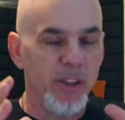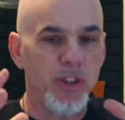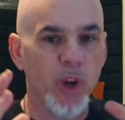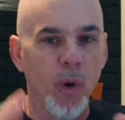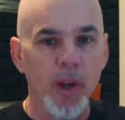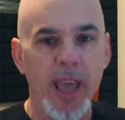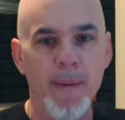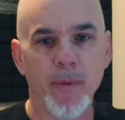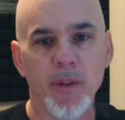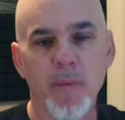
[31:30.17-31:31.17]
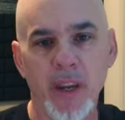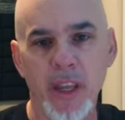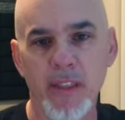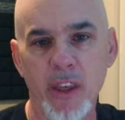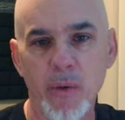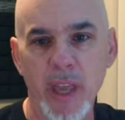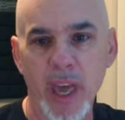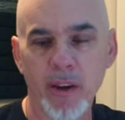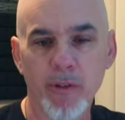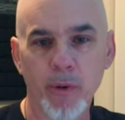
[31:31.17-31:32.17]
don't gamble with money that you
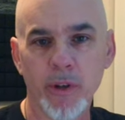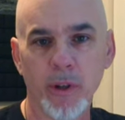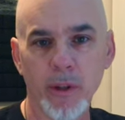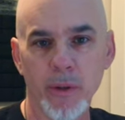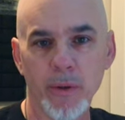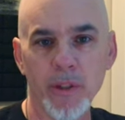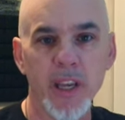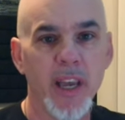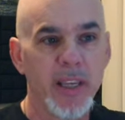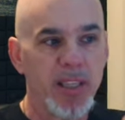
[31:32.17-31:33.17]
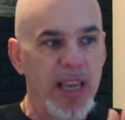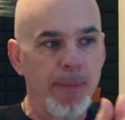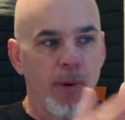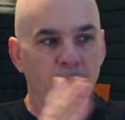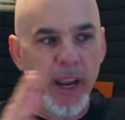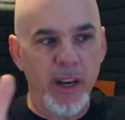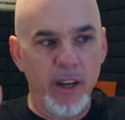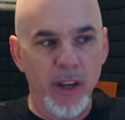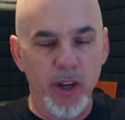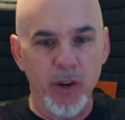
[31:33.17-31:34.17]
can't afford to lose. Separate
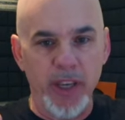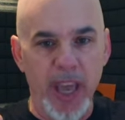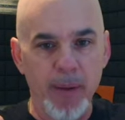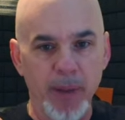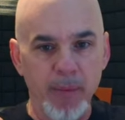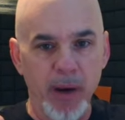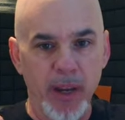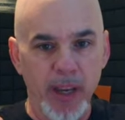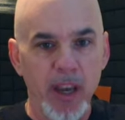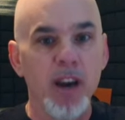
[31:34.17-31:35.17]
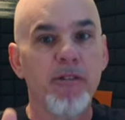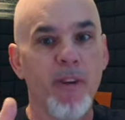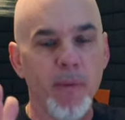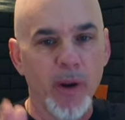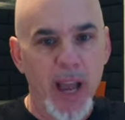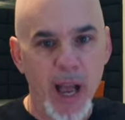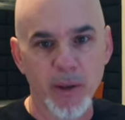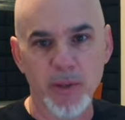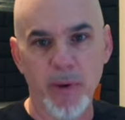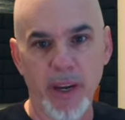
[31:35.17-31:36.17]
your gambling money from your
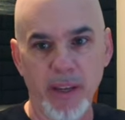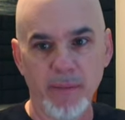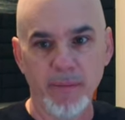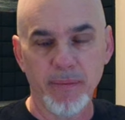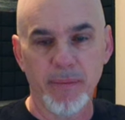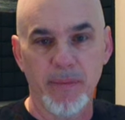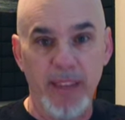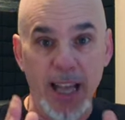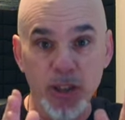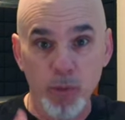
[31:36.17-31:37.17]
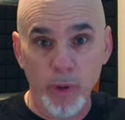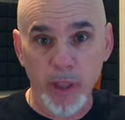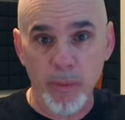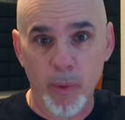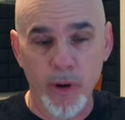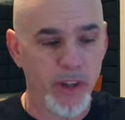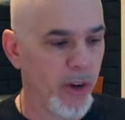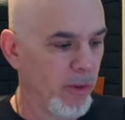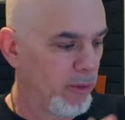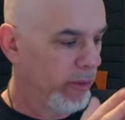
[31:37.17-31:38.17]
house money. That's really important.
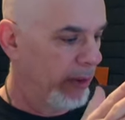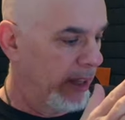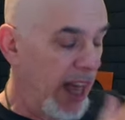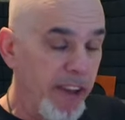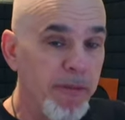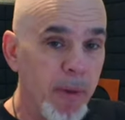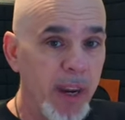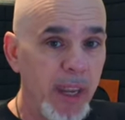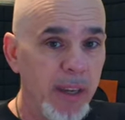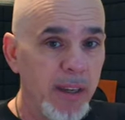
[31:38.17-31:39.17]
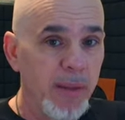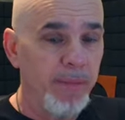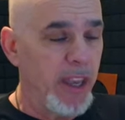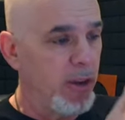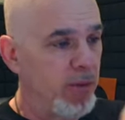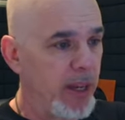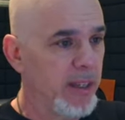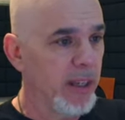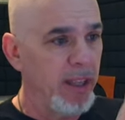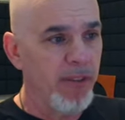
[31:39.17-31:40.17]
Your life money that you need
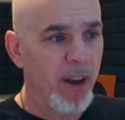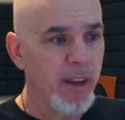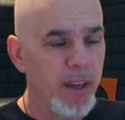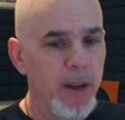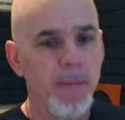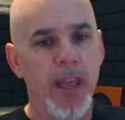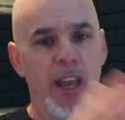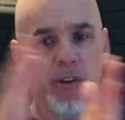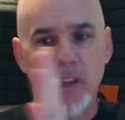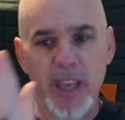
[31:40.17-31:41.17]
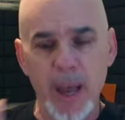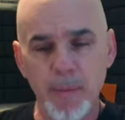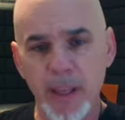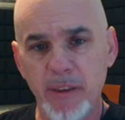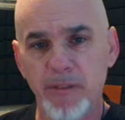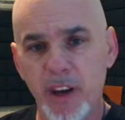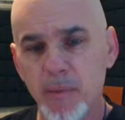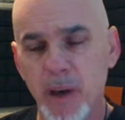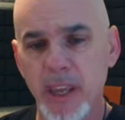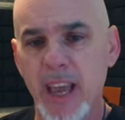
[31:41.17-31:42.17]
to live on and your gambling fun
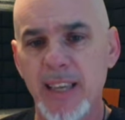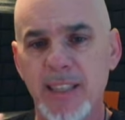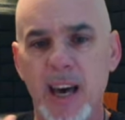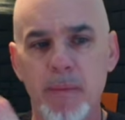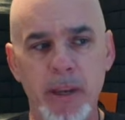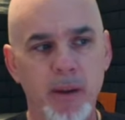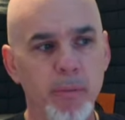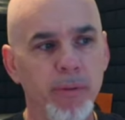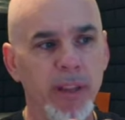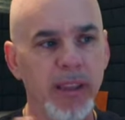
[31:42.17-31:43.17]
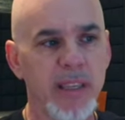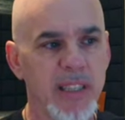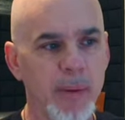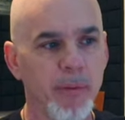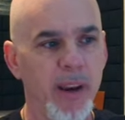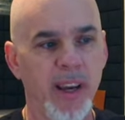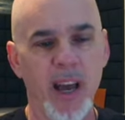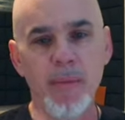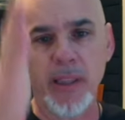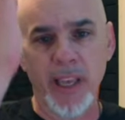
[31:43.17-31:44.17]
money has got to be completely separated. And
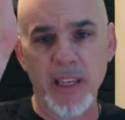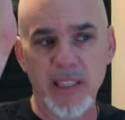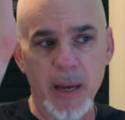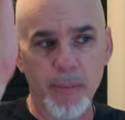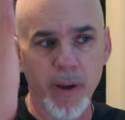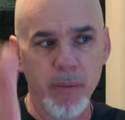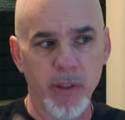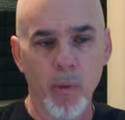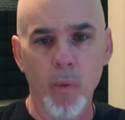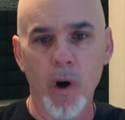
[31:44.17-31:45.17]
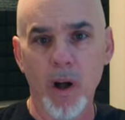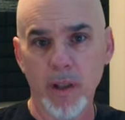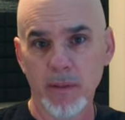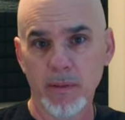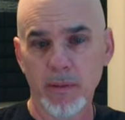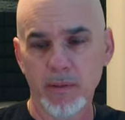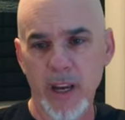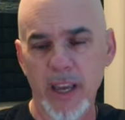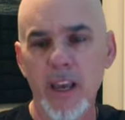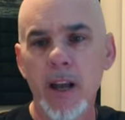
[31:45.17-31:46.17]
I mean like separated with a wall,
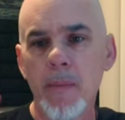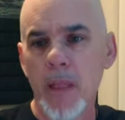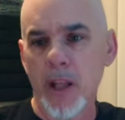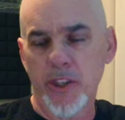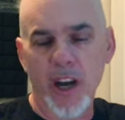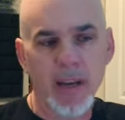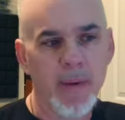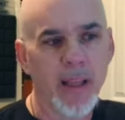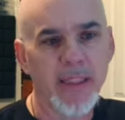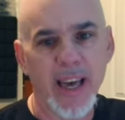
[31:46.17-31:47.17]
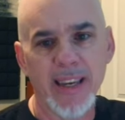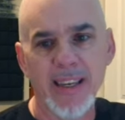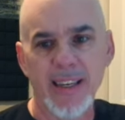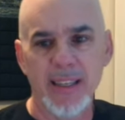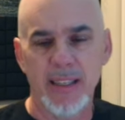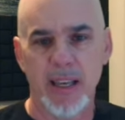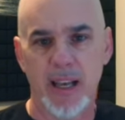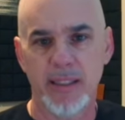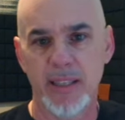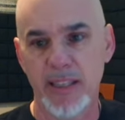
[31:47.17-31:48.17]
right? I'll talk about that
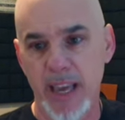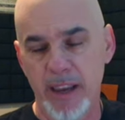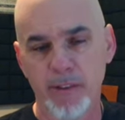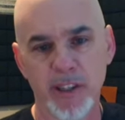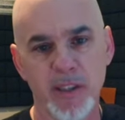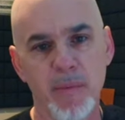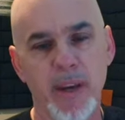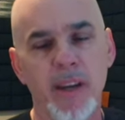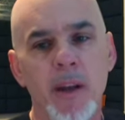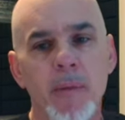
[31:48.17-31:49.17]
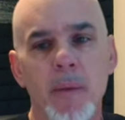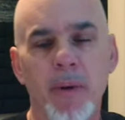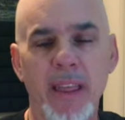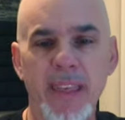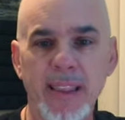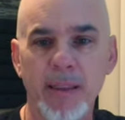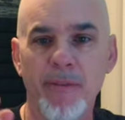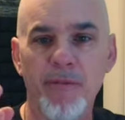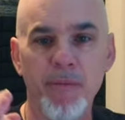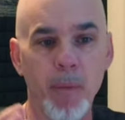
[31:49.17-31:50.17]
uh, today here in just a minute. But I think the,
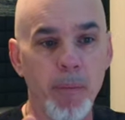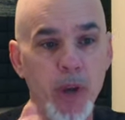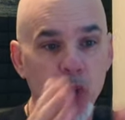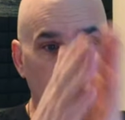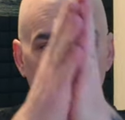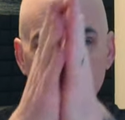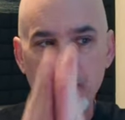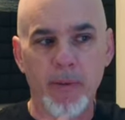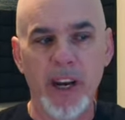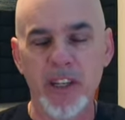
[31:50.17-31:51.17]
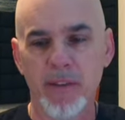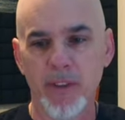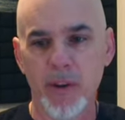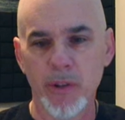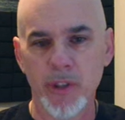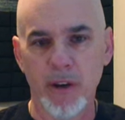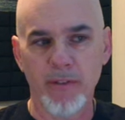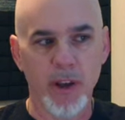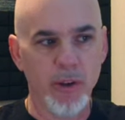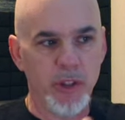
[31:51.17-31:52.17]
the pure separation of those of
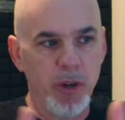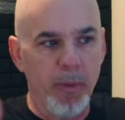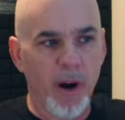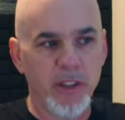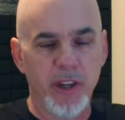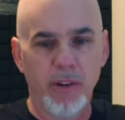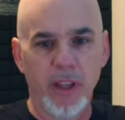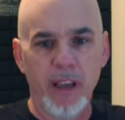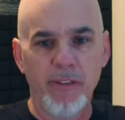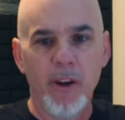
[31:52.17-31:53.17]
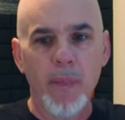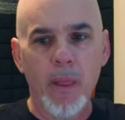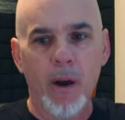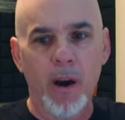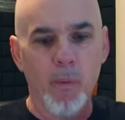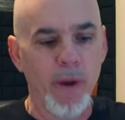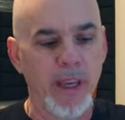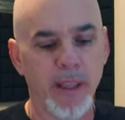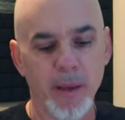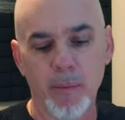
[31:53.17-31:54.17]
those two parts of your life are
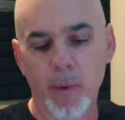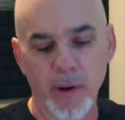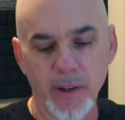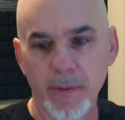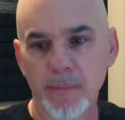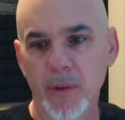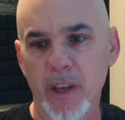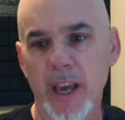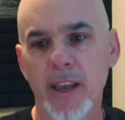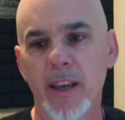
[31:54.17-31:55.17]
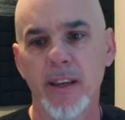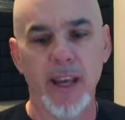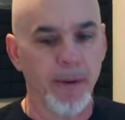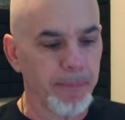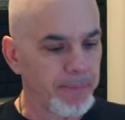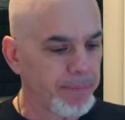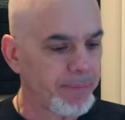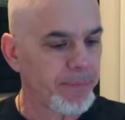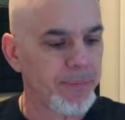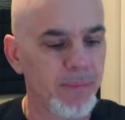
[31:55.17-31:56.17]
wickedly important. Okay. Now,
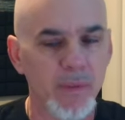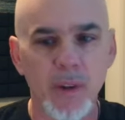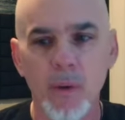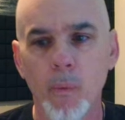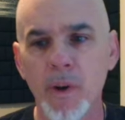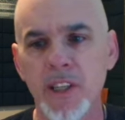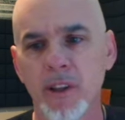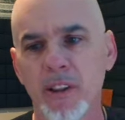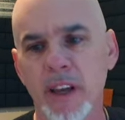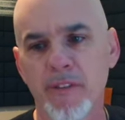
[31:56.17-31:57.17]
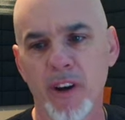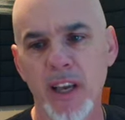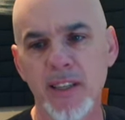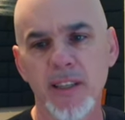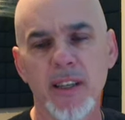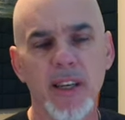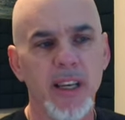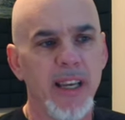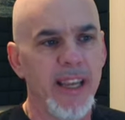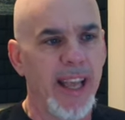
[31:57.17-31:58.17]
what does it look like for us?
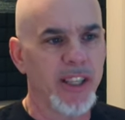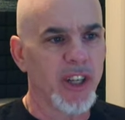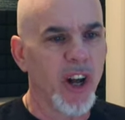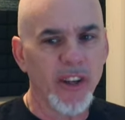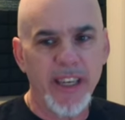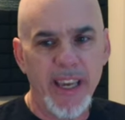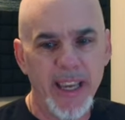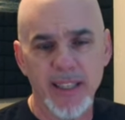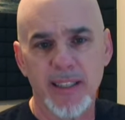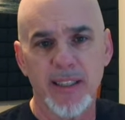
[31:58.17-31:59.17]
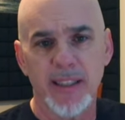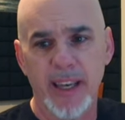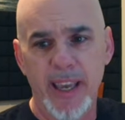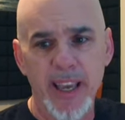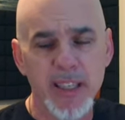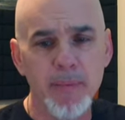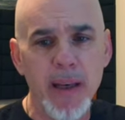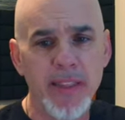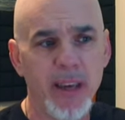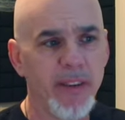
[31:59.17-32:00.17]
It's called KISS, the KISS
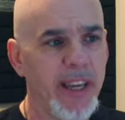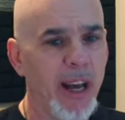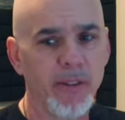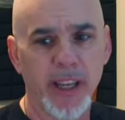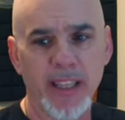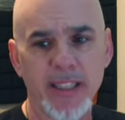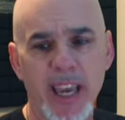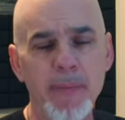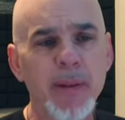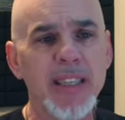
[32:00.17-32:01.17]
method of accounting. It's keep it